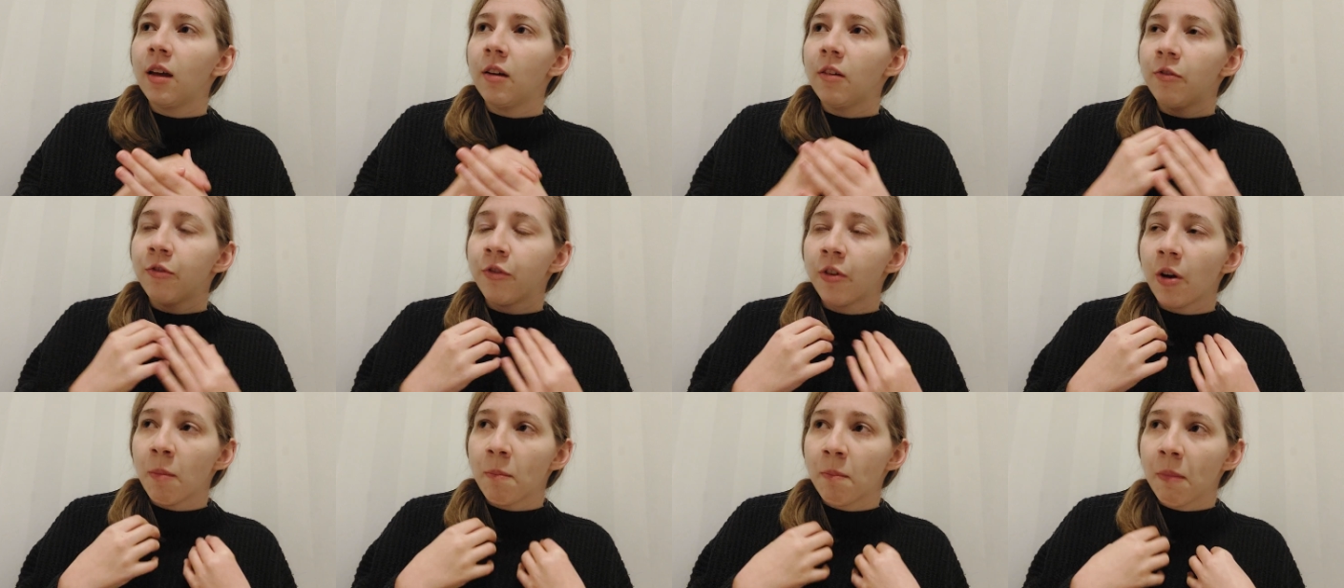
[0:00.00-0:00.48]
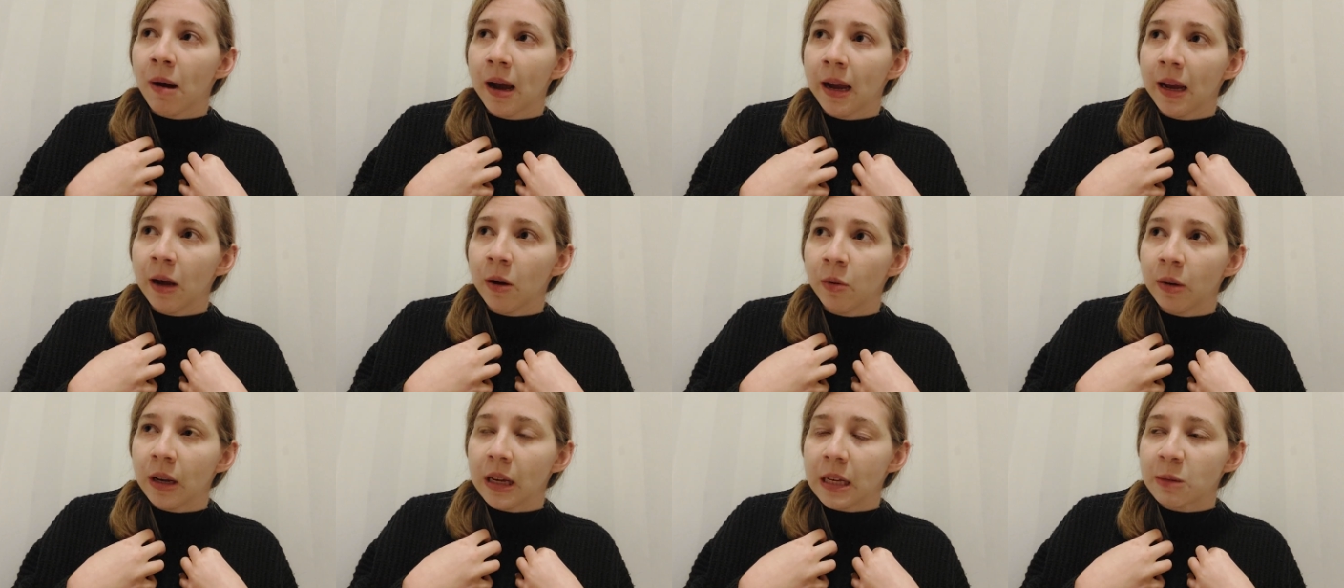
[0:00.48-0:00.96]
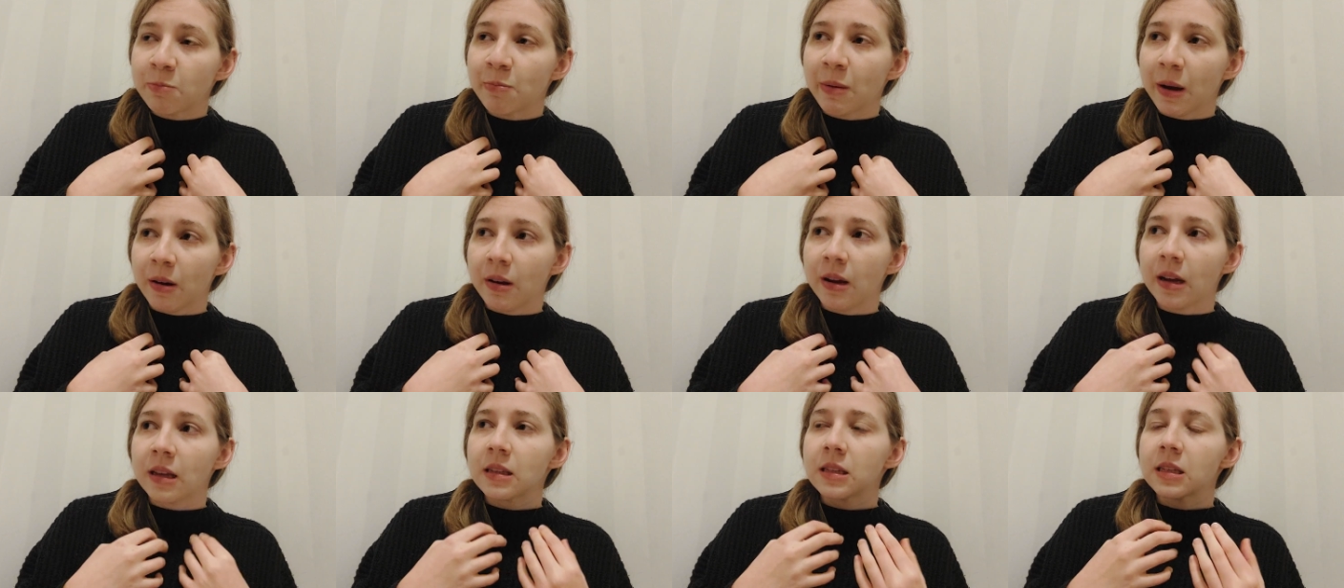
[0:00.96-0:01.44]
from my own
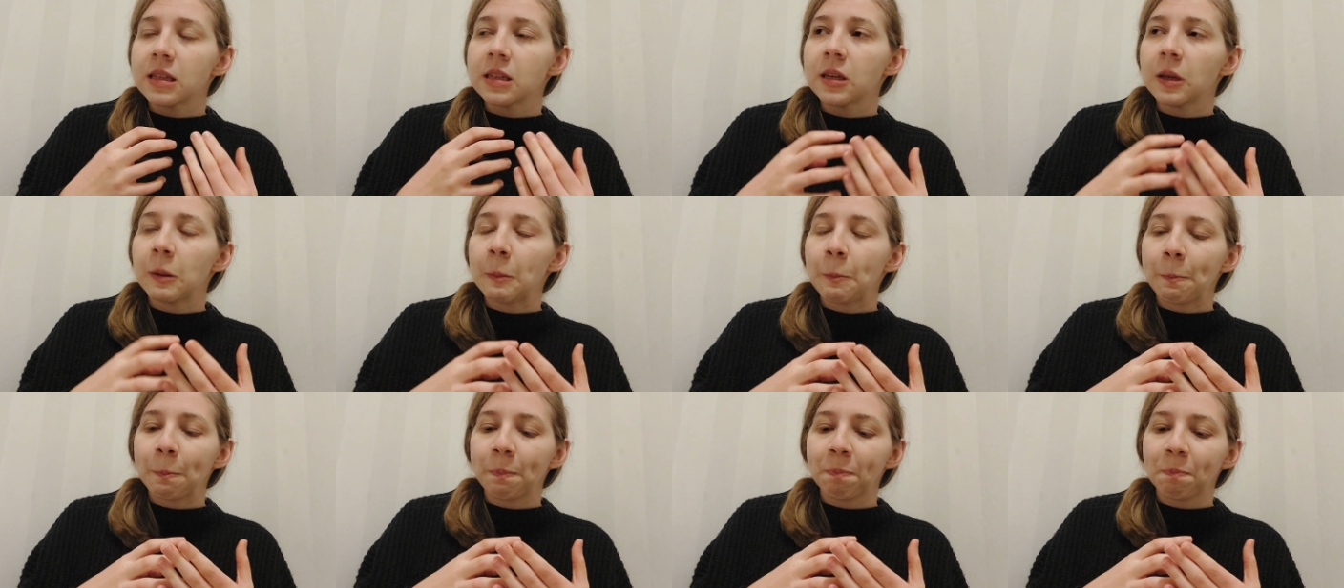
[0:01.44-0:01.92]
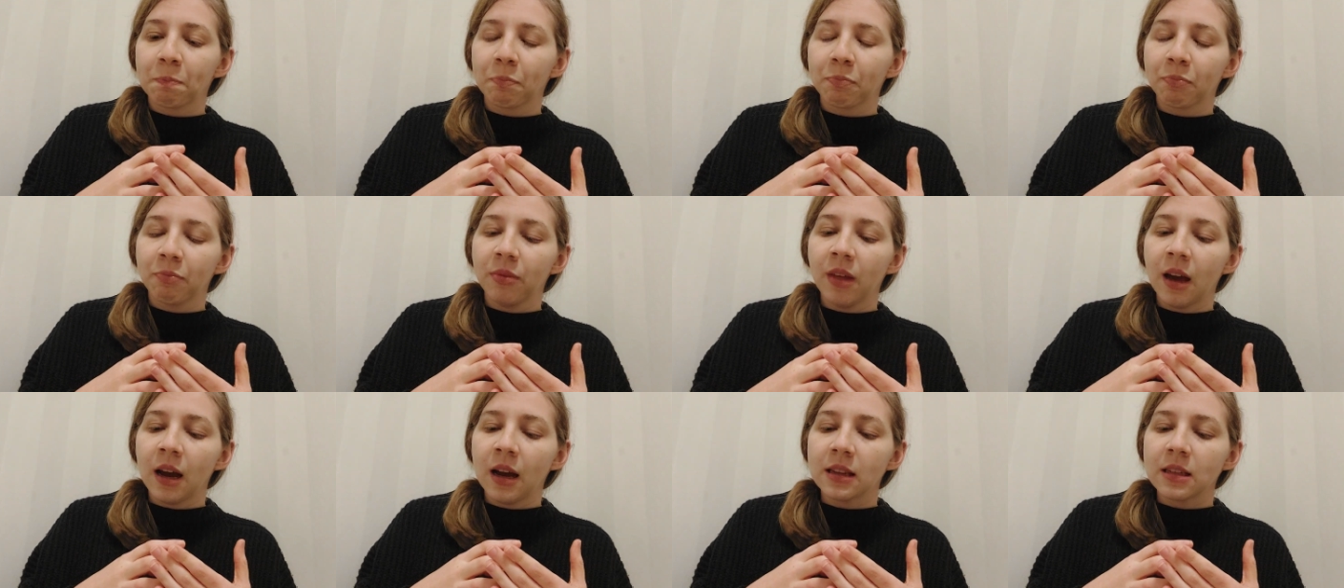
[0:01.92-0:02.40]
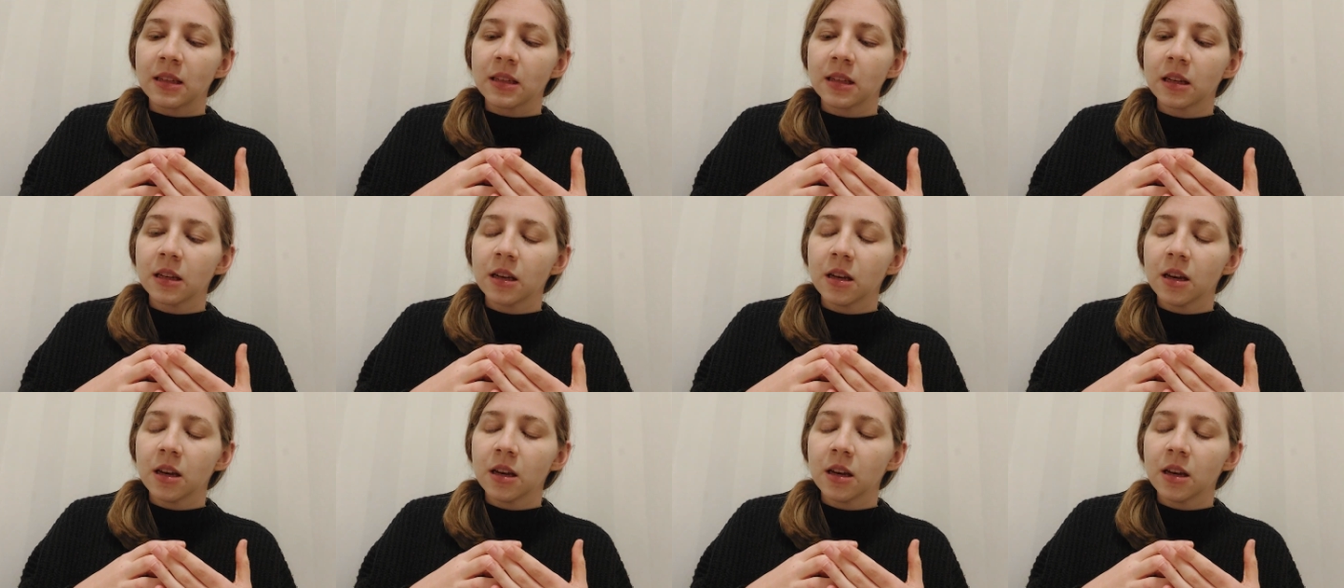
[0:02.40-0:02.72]
experience, that